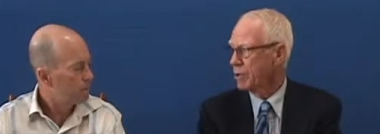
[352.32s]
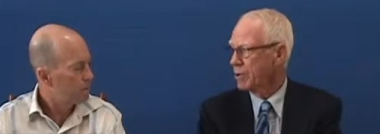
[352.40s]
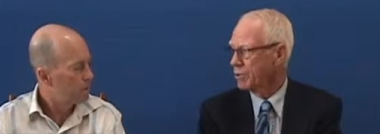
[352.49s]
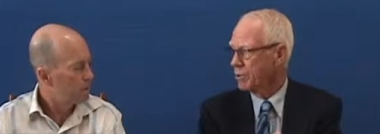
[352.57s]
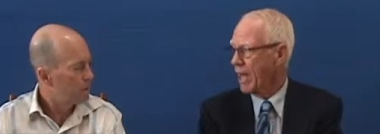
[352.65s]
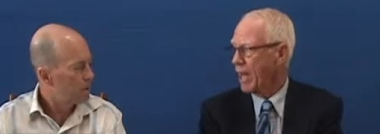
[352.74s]

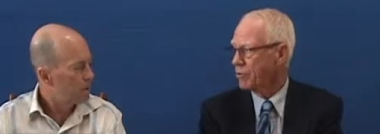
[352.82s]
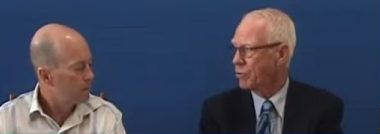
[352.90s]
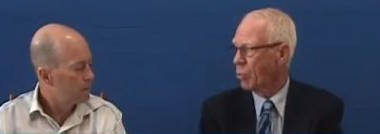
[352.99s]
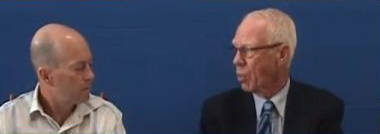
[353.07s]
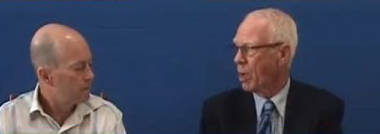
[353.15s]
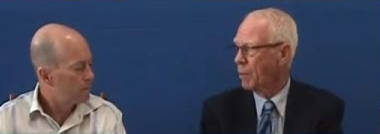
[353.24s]
Speaker 1: because that's
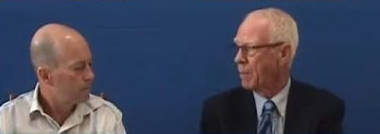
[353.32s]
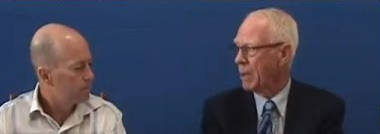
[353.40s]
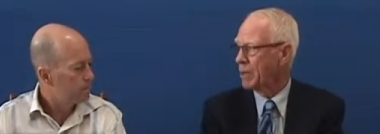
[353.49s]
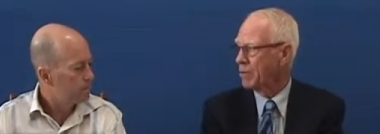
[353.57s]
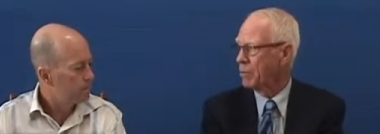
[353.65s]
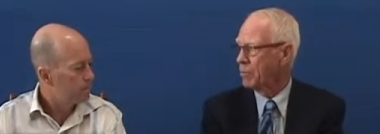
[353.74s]
what
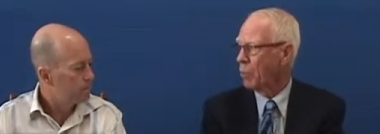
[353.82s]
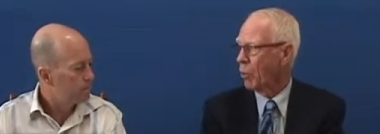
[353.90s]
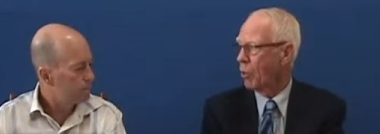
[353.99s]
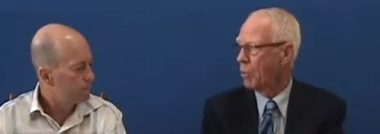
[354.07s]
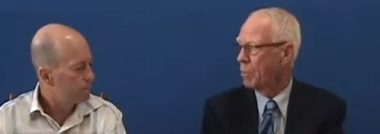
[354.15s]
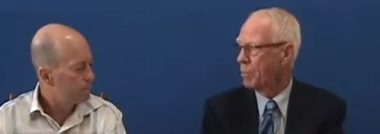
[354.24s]
makes it
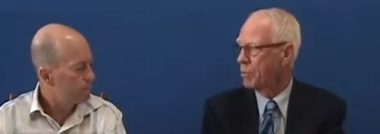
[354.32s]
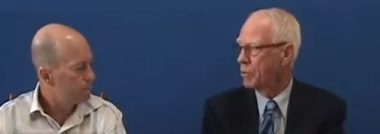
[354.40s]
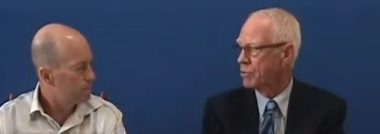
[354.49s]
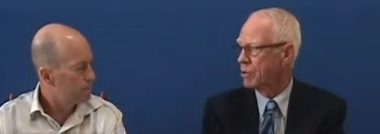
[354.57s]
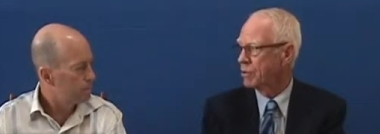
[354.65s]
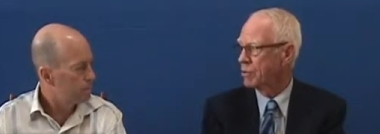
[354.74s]
more
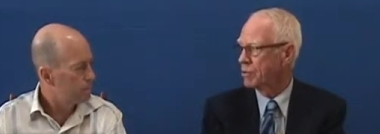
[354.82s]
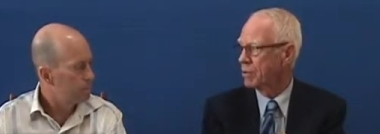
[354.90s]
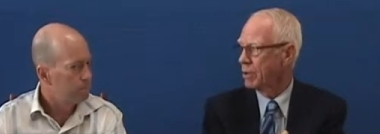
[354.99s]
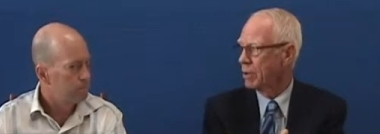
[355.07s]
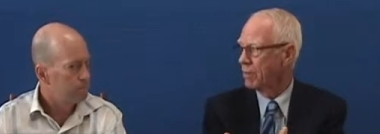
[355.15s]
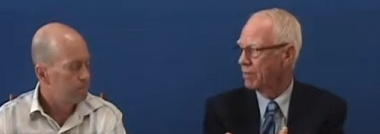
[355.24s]
business
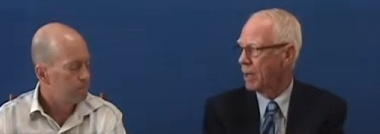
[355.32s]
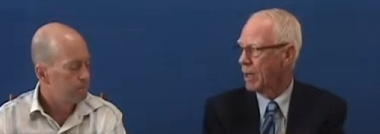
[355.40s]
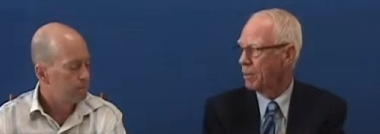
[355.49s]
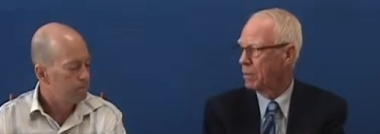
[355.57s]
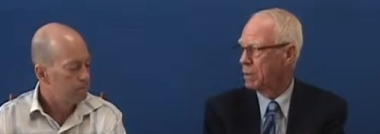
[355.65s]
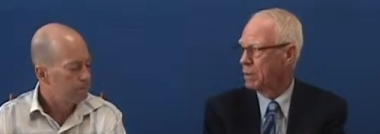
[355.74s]

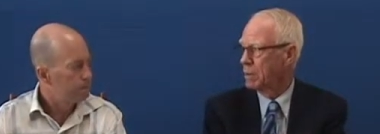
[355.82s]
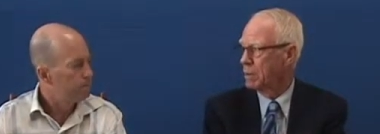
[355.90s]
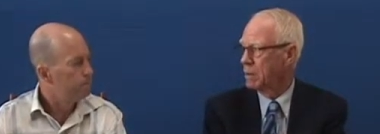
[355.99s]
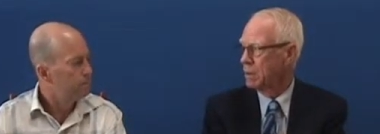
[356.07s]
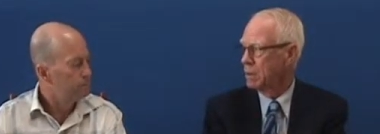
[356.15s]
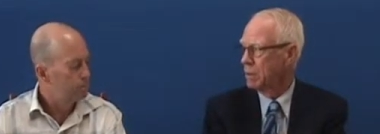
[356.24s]
viable. Mm
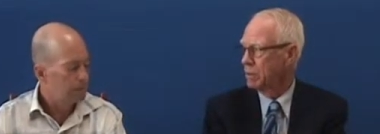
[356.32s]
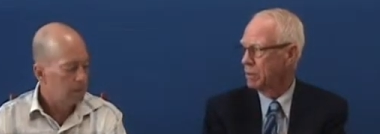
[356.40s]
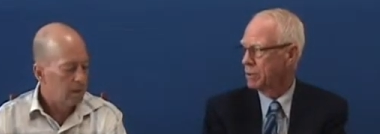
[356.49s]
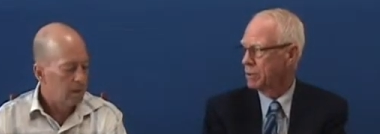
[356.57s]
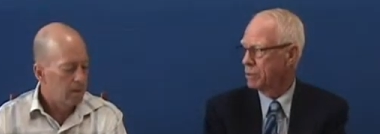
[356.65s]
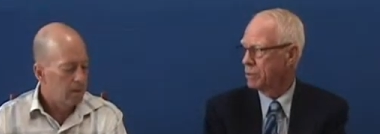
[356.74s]
-hmm.
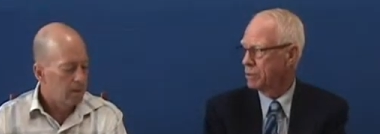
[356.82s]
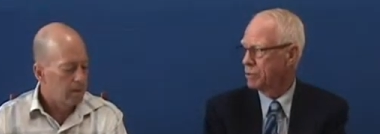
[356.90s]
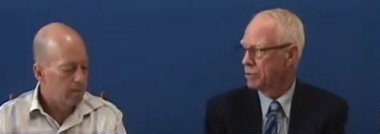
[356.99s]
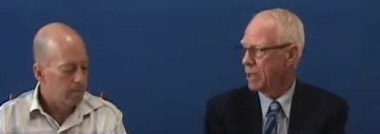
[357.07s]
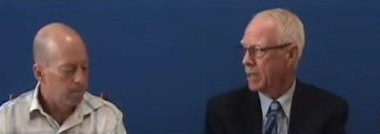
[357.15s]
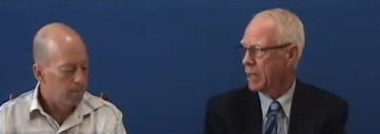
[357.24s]
would, would, you
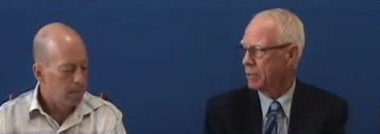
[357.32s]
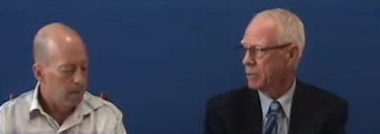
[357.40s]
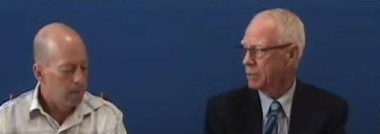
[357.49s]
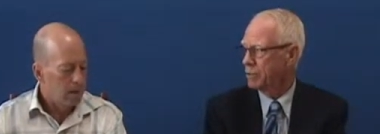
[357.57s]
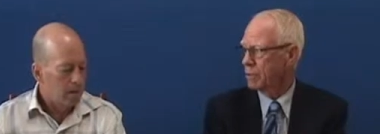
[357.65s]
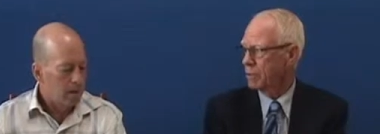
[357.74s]
say that?
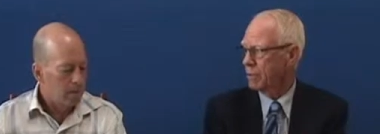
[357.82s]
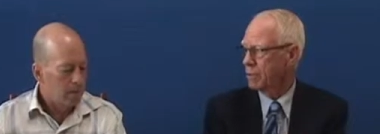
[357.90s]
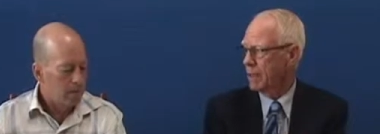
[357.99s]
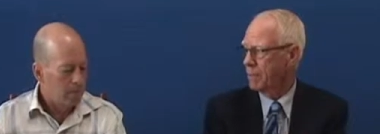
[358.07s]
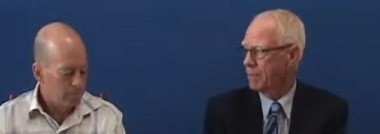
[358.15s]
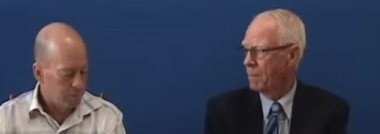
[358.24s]
Would you agree with
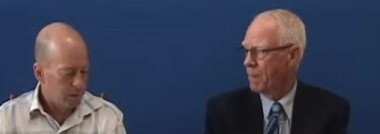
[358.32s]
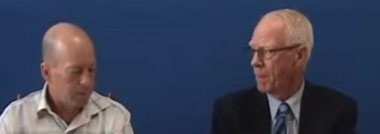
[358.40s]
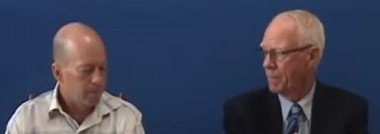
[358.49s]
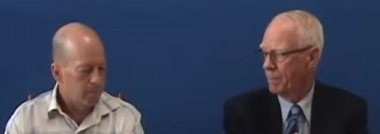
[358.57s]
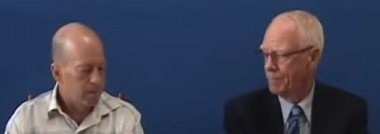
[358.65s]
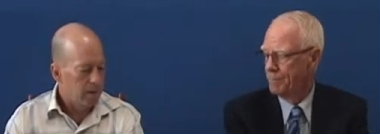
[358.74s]
that?
Speaker 2: Sure.
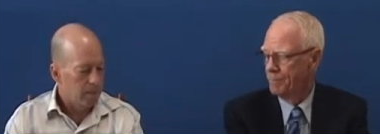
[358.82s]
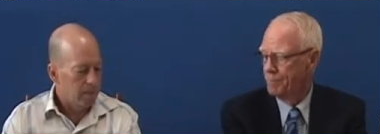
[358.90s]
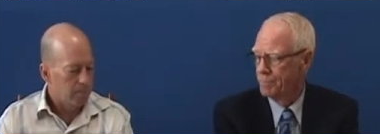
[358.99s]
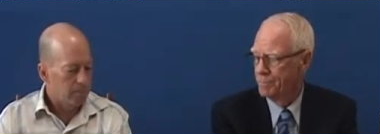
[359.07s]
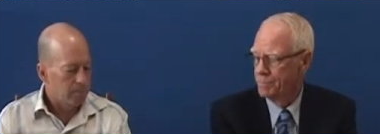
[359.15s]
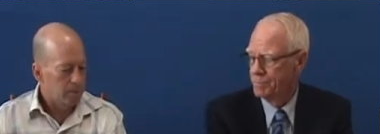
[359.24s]
Um,
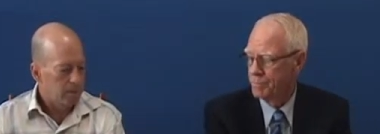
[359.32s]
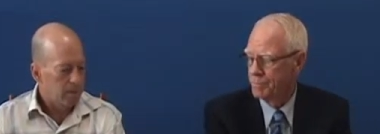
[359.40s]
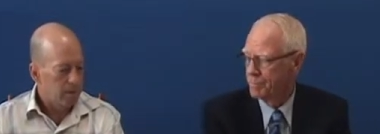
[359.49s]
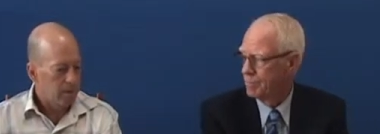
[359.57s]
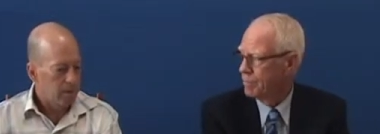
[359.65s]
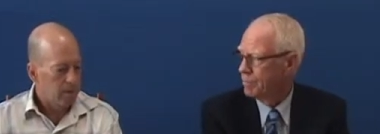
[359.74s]

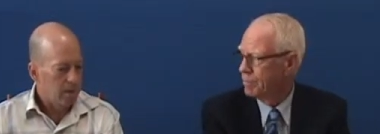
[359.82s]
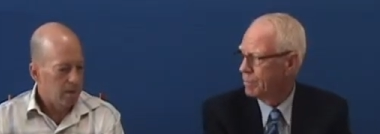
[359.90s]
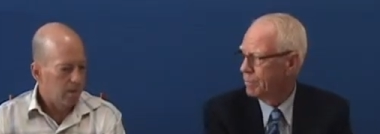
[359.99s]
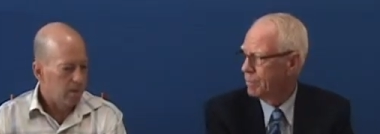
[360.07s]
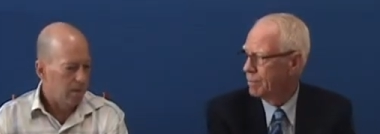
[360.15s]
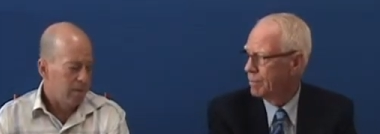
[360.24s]
yeah,
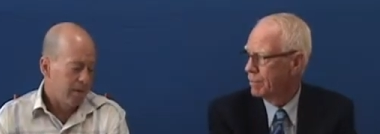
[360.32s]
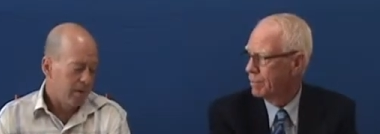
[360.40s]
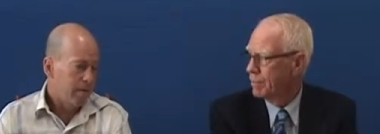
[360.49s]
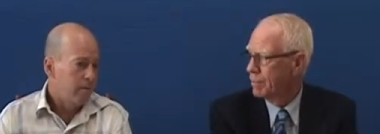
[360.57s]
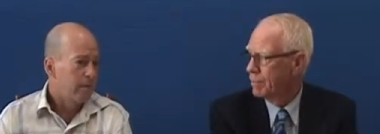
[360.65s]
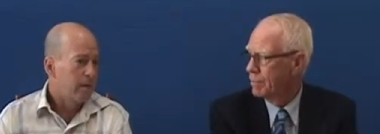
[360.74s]
I mean,
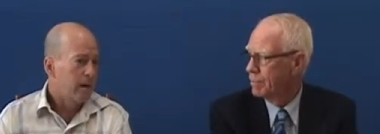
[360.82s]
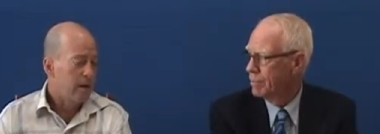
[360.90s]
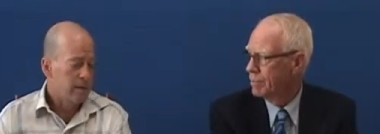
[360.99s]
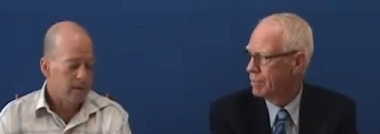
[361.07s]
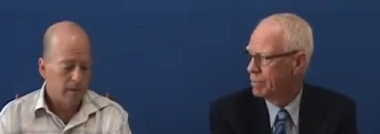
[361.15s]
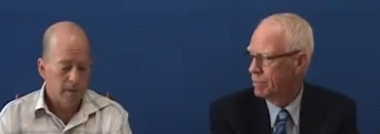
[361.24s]
you've got,
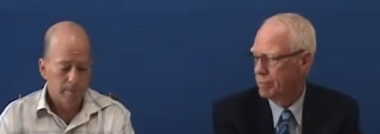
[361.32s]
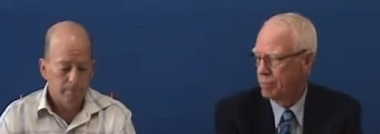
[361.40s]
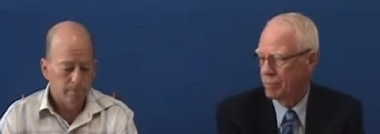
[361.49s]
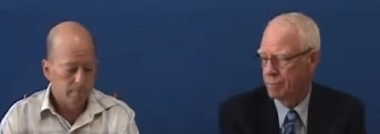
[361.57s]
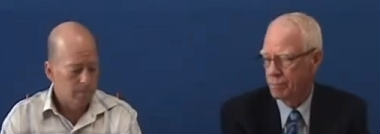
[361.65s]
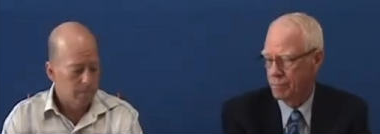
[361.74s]
um,
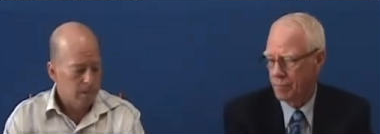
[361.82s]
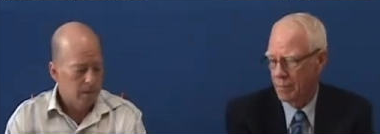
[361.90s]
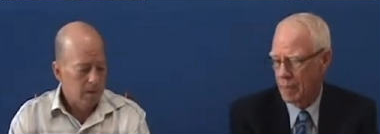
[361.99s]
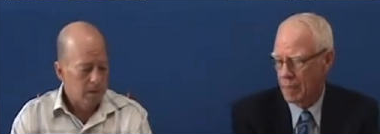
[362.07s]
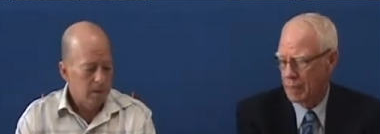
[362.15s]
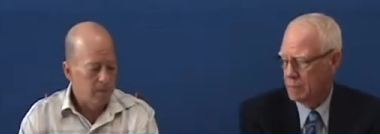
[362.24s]

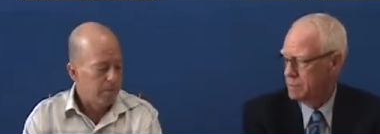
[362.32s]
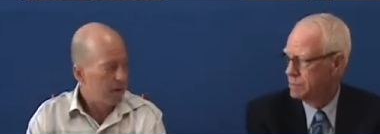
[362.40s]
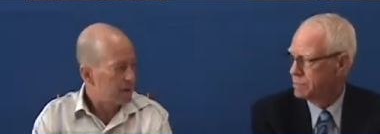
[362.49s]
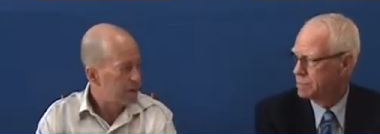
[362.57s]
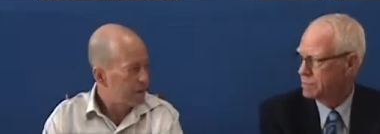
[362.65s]
you've got a